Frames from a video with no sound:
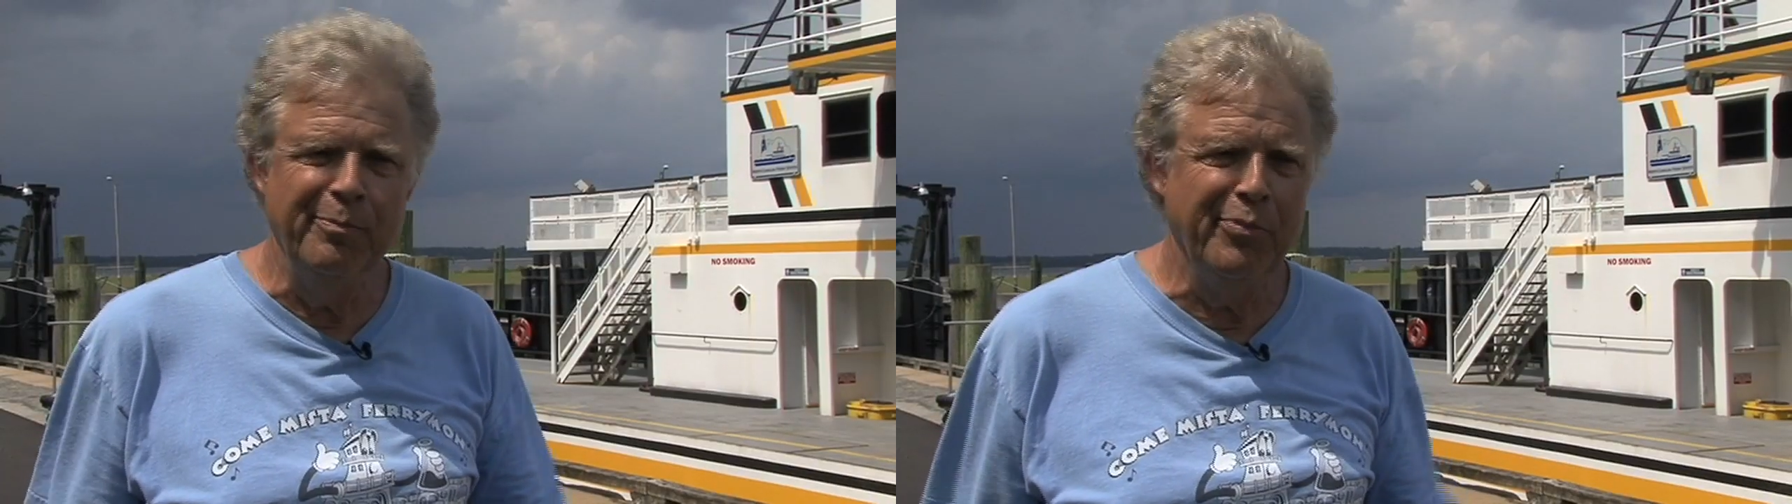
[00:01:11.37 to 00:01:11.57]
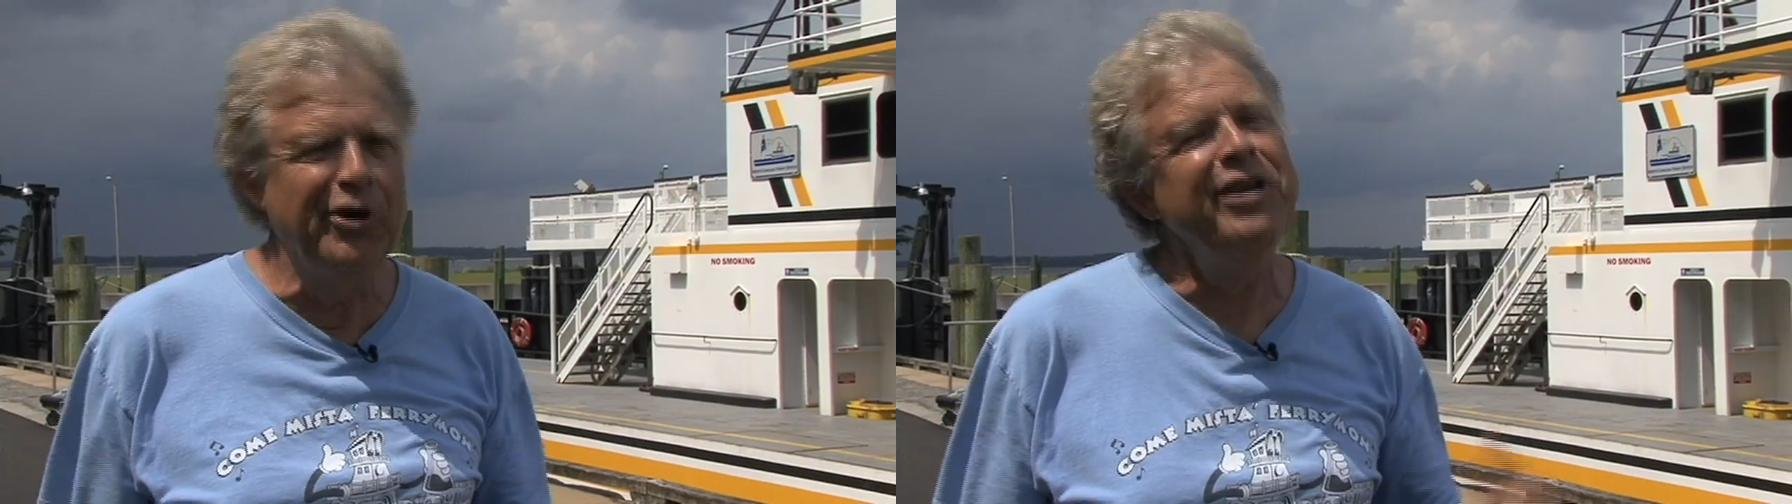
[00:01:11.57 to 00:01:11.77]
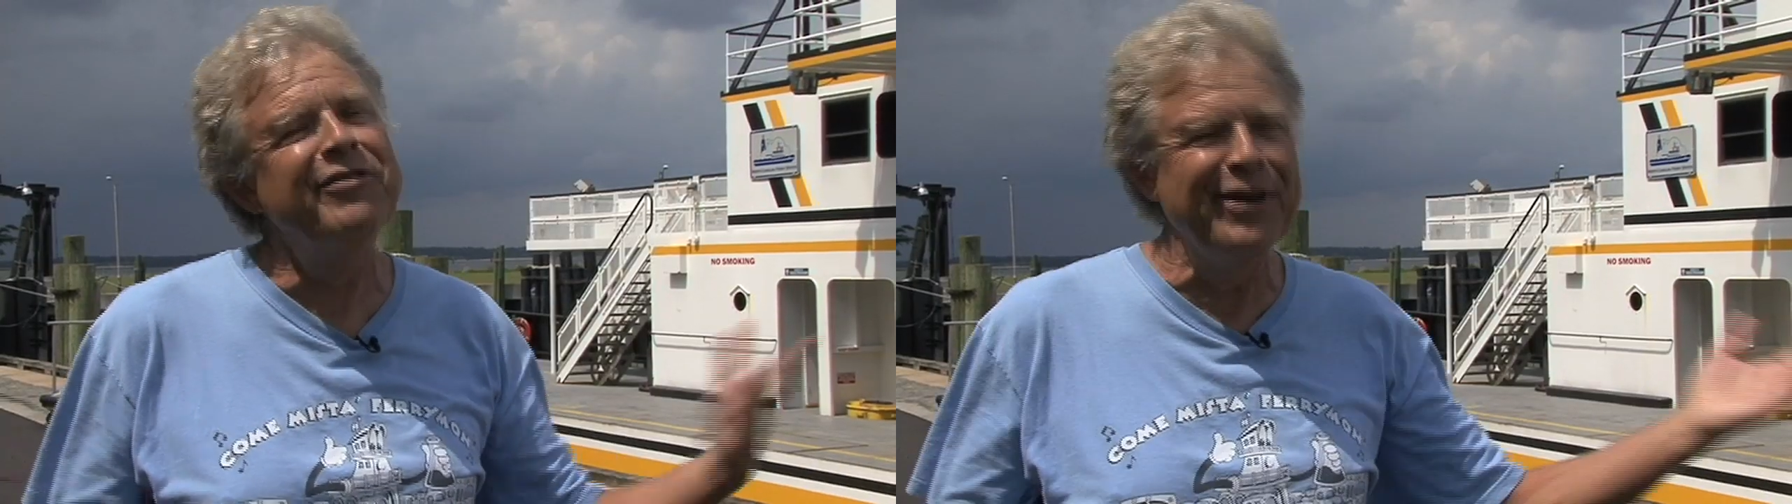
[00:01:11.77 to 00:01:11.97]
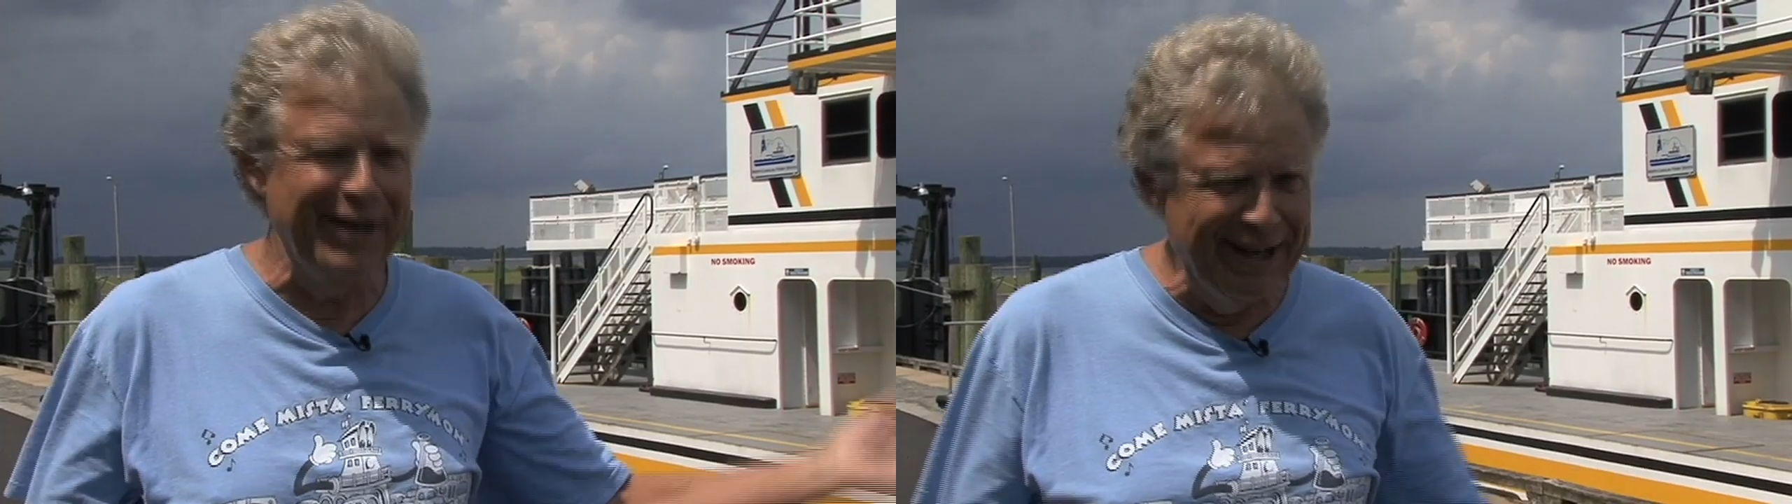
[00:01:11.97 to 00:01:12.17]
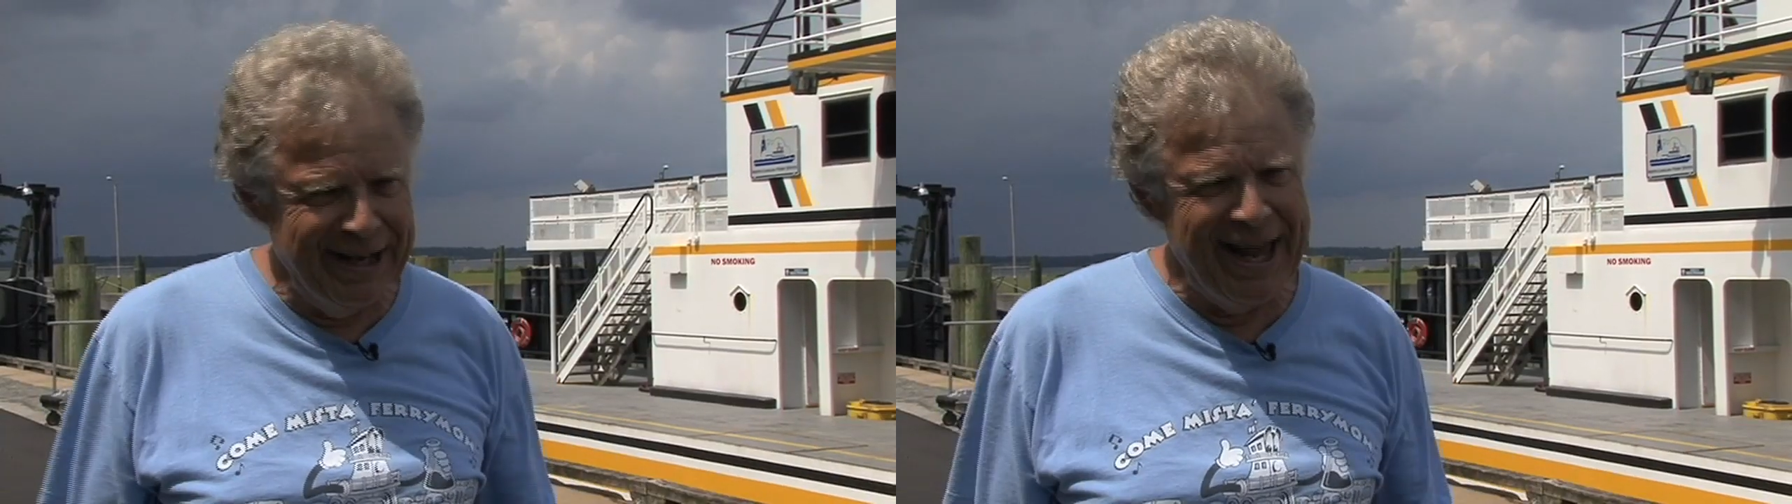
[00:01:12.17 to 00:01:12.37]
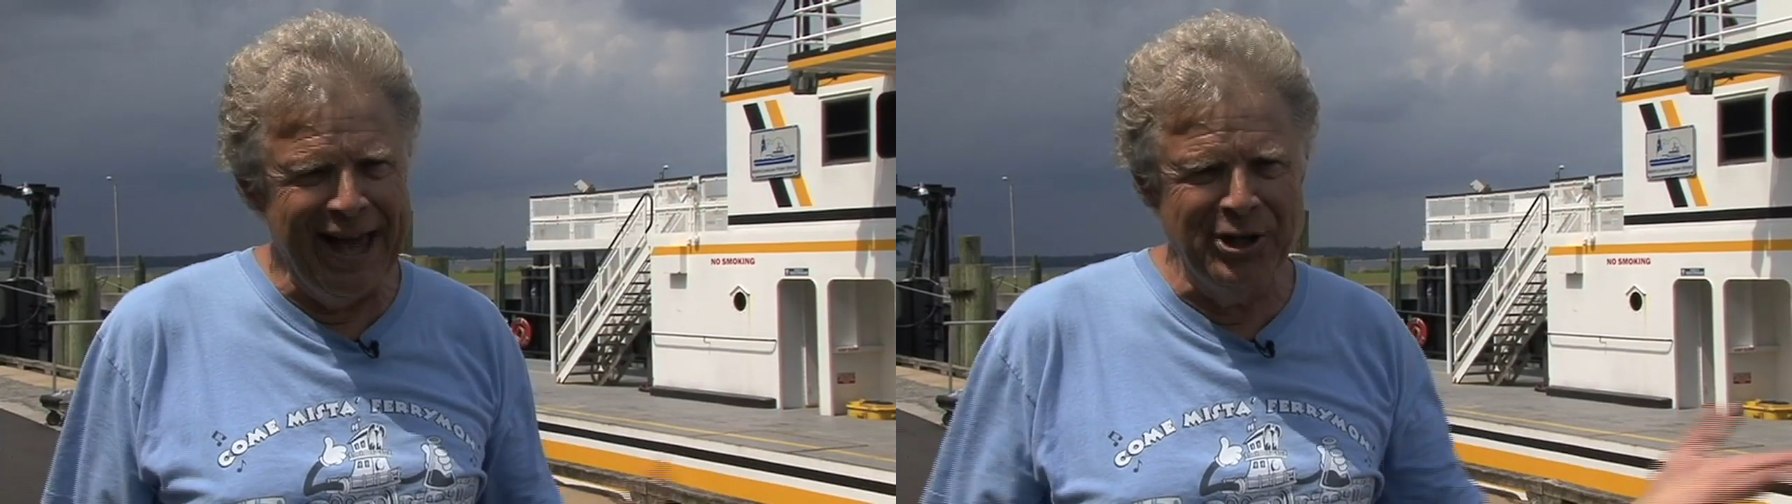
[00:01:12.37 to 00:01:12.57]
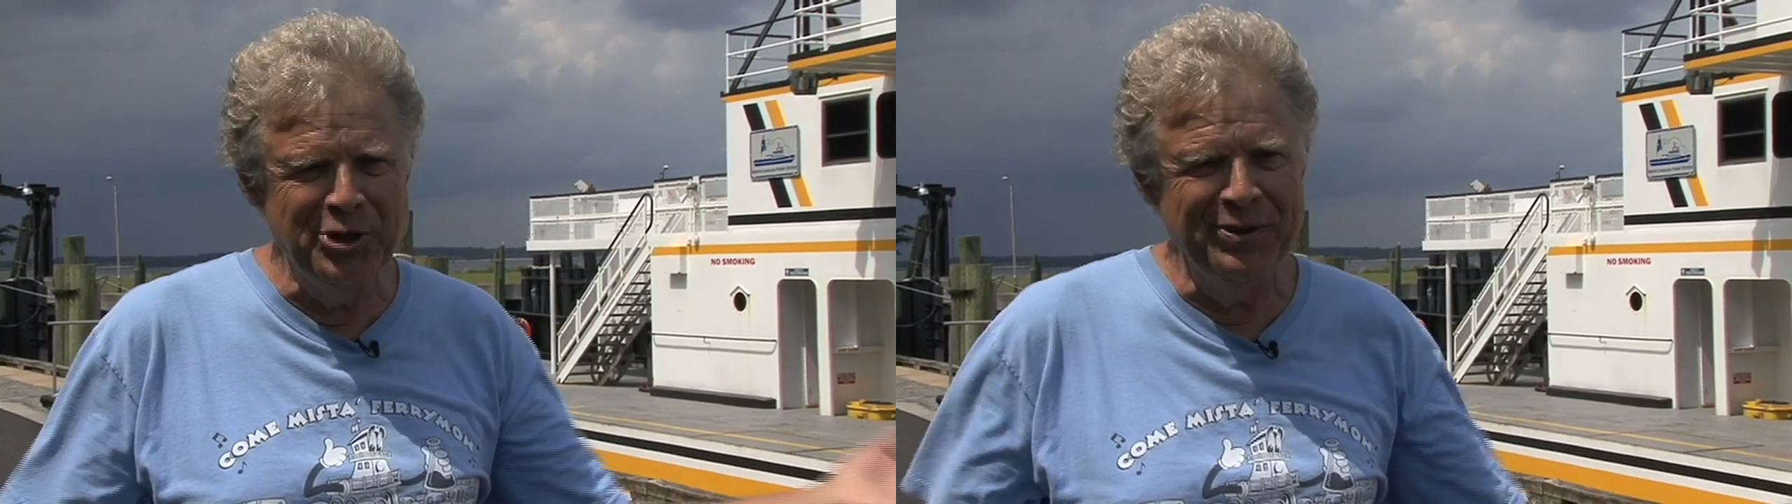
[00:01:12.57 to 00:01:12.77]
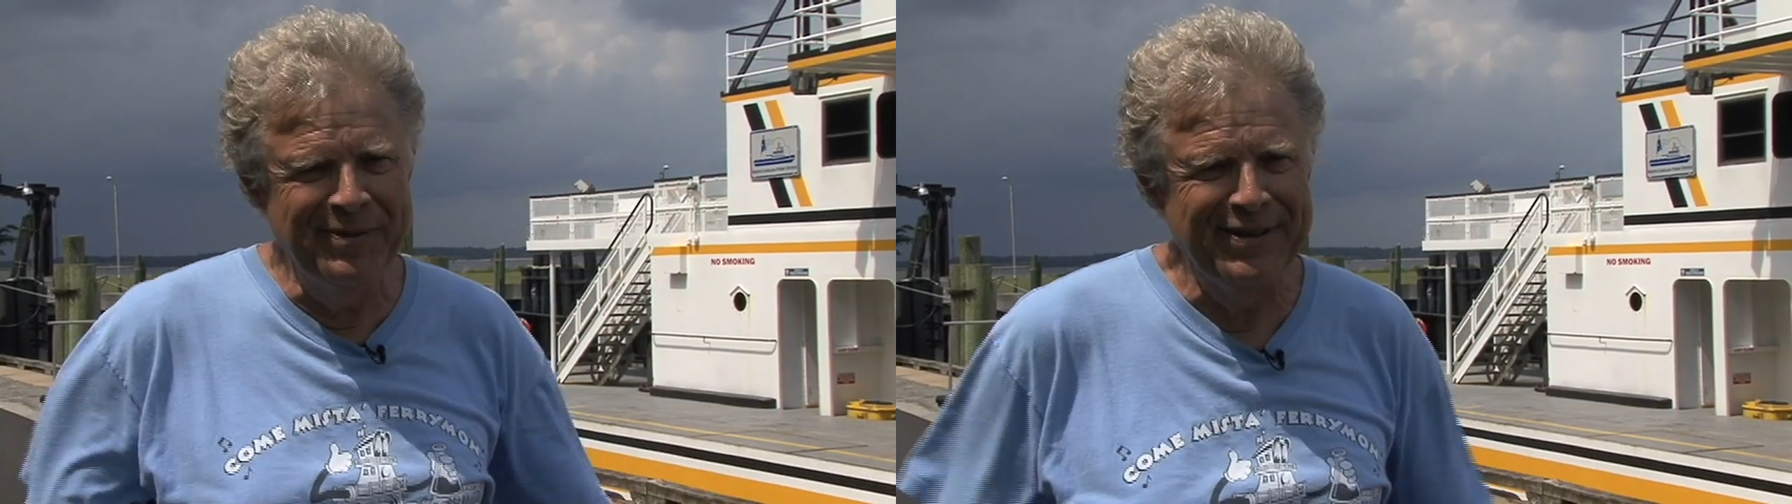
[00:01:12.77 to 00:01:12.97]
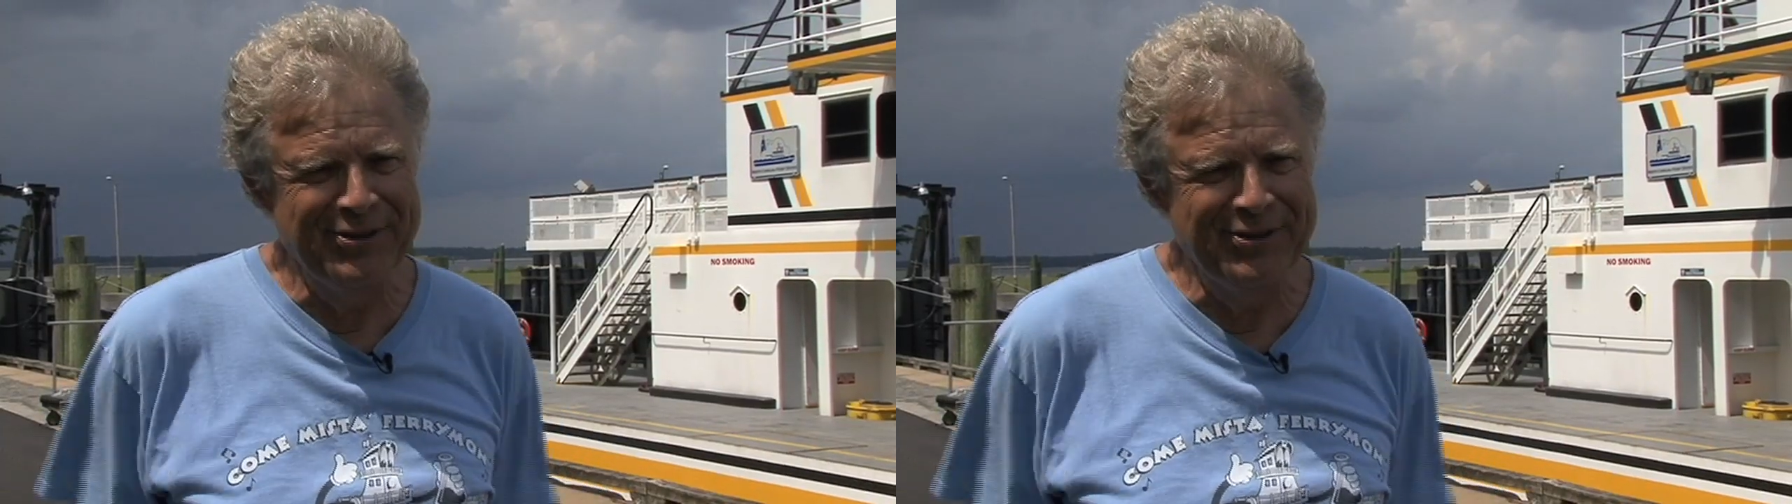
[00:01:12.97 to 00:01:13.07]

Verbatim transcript: breathing and in action,